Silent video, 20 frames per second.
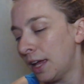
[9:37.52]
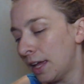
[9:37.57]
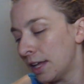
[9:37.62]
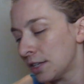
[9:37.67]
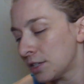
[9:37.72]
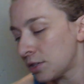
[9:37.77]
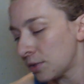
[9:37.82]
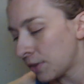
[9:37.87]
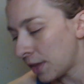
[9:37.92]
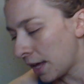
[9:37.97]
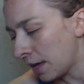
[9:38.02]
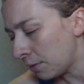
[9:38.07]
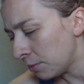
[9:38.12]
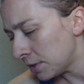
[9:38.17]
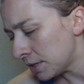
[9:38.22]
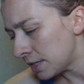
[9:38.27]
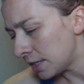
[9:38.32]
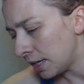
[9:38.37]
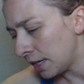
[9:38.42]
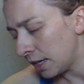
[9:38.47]
So that was
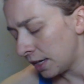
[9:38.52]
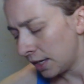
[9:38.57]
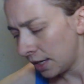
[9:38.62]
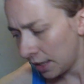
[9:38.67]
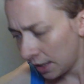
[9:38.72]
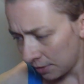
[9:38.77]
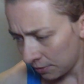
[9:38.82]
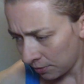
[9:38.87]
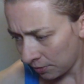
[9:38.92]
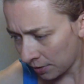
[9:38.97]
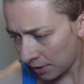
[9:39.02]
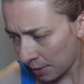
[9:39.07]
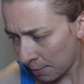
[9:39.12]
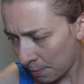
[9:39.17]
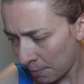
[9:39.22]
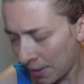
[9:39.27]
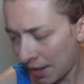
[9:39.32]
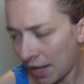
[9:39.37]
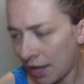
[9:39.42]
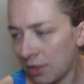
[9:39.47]
it for the
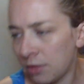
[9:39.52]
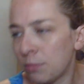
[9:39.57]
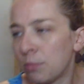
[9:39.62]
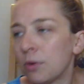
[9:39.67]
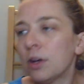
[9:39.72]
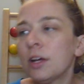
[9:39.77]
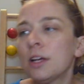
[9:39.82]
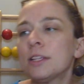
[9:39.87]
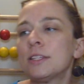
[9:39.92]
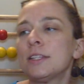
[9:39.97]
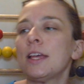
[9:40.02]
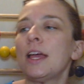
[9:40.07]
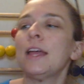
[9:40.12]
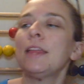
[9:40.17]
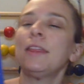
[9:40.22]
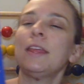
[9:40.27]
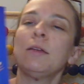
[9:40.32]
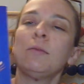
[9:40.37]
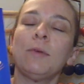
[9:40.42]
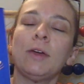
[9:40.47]
math books. And
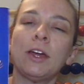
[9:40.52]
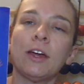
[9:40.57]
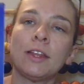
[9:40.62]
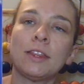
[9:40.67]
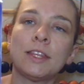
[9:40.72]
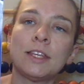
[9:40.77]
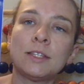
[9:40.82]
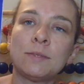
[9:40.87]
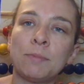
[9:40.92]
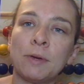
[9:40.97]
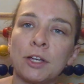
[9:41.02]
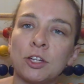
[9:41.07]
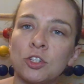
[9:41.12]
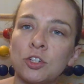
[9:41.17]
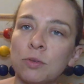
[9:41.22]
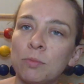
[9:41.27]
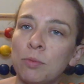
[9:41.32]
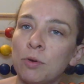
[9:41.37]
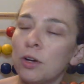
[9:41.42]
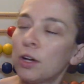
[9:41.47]
then we got this picture
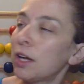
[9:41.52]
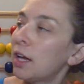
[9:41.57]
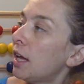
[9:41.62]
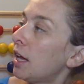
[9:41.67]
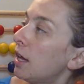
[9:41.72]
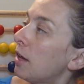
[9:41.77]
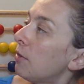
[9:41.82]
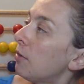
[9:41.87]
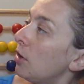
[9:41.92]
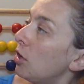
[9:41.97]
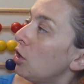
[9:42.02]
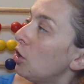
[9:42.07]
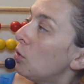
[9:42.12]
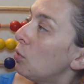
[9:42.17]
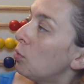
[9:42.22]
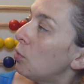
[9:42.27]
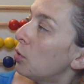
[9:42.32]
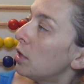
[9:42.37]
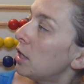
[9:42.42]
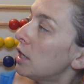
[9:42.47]
book, You
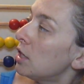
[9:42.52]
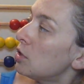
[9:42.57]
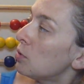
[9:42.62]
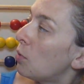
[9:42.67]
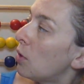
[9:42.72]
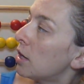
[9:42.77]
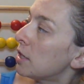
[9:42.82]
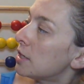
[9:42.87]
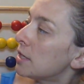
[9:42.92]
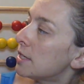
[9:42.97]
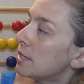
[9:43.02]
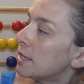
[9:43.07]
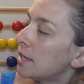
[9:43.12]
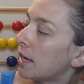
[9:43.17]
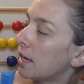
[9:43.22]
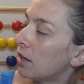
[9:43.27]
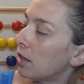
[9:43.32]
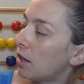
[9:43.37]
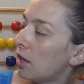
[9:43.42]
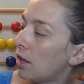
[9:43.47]
Wouldn't Want to
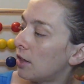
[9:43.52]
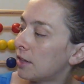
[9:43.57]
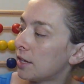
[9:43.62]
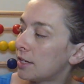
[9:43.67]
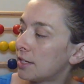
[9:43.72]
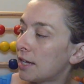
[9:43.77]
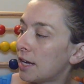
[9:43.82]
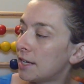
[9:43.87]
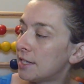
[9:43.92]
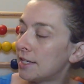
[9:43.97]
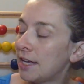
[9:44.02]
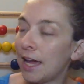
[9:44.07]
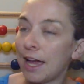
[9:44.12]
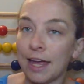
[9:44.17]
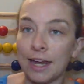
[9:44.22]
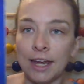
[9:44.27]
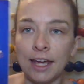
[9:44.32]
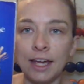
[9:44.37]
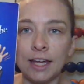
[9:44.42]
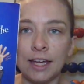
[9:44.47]
Sail on the Titanic.